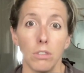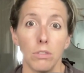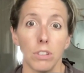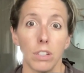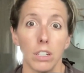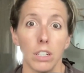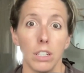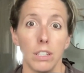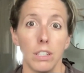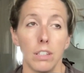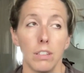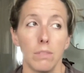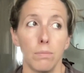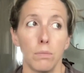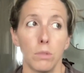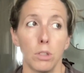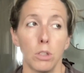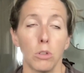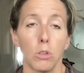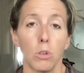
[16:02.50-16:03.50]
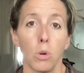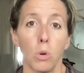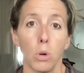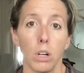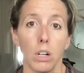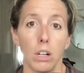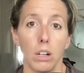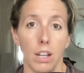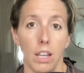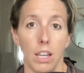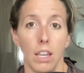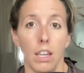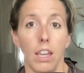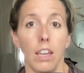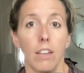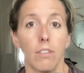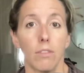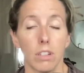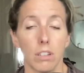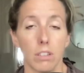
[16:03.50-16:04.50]
for him to coordinate
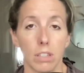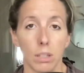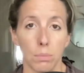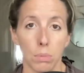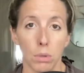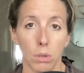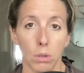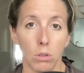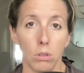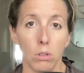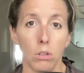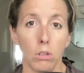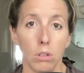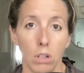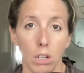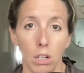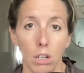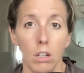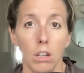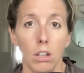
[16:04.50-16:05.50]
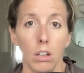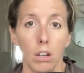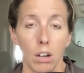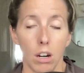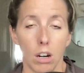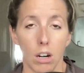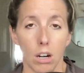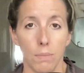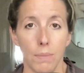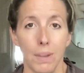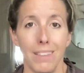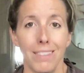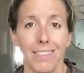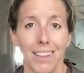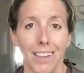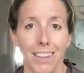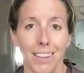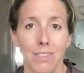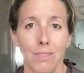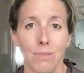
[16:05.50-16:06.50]
a reciprocal arm and
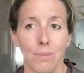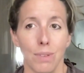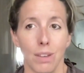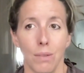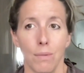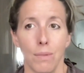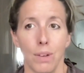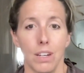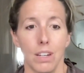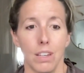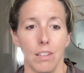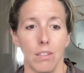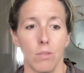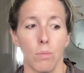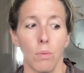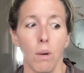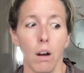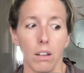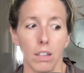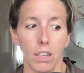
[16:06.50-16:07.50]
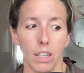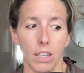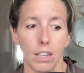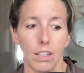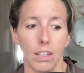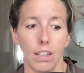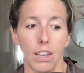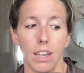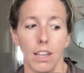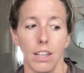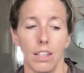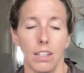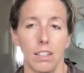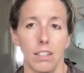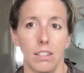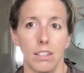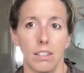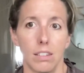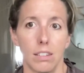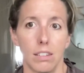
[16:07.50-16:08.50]
leg swing when he's walking.
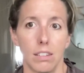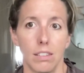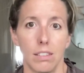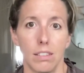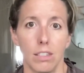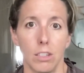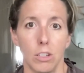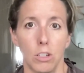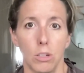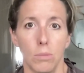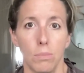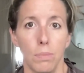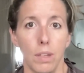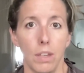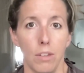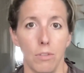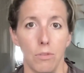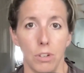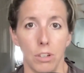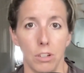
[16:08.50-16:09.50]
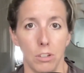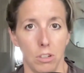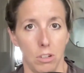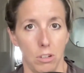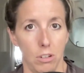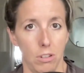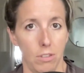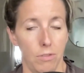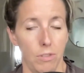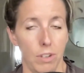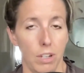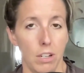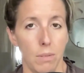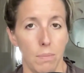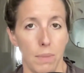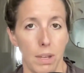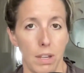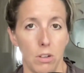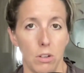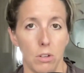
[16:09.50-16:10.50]
And this should be a
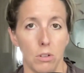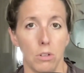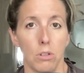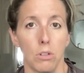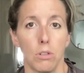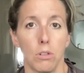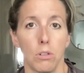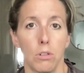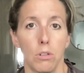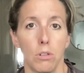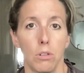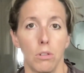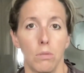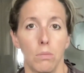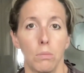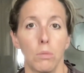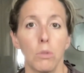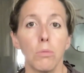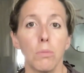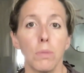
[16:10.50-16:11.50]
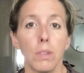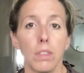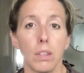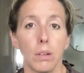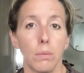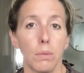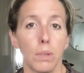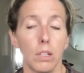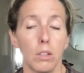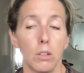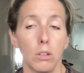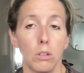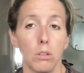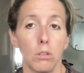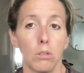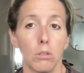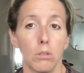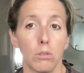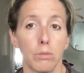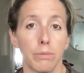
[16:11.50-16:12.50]
fundamental movement that we
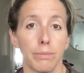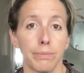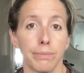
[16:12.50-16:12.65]
do.